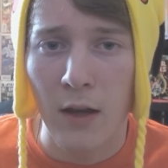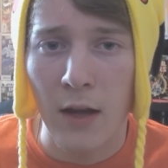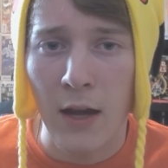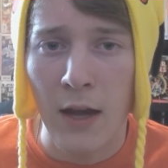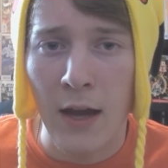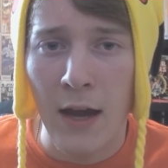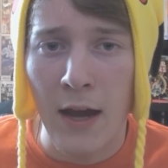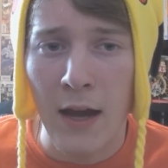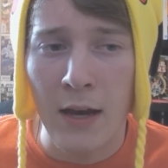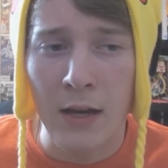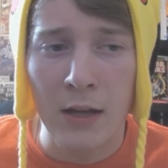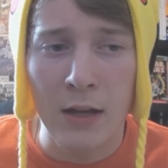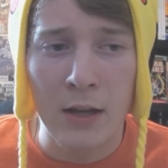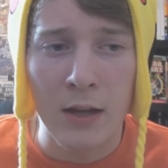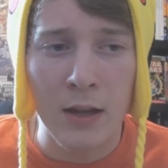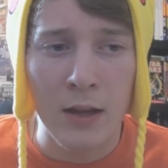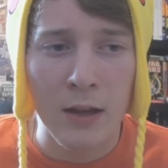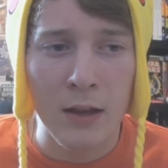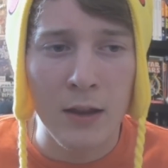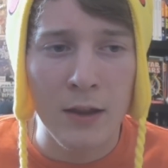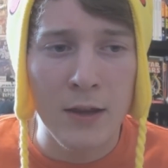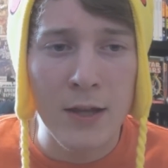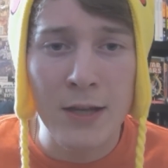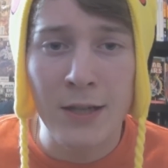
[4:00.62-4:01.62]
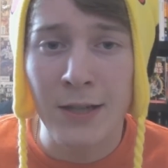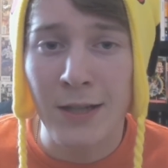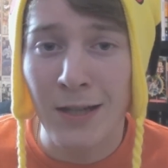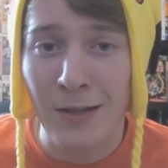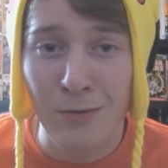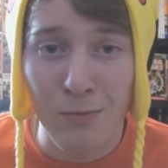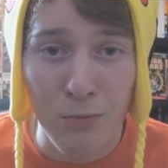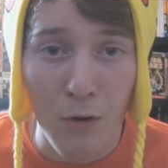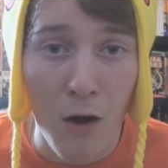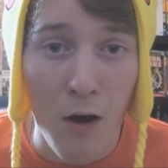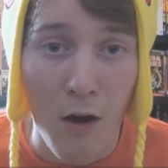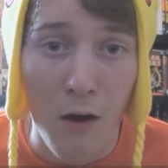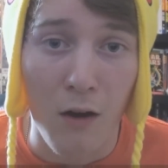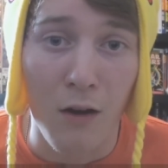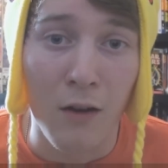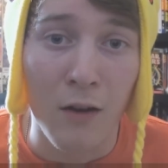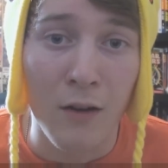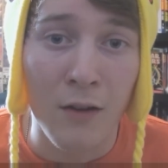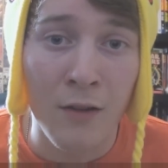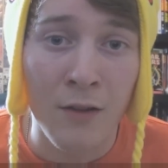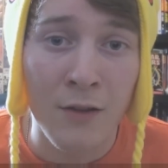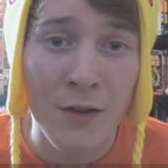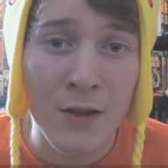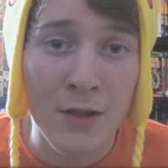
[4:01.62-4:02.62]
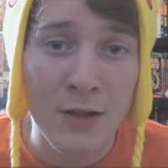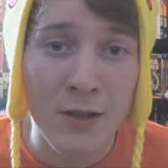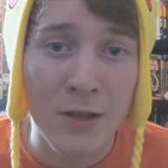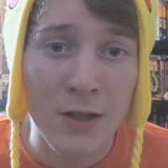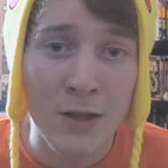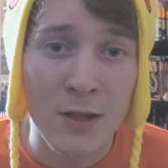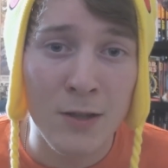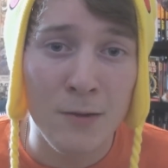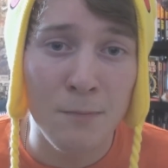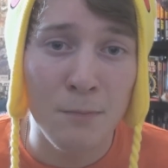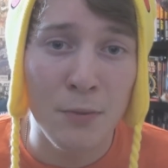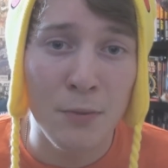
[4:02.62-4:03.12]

And this is wrong. This is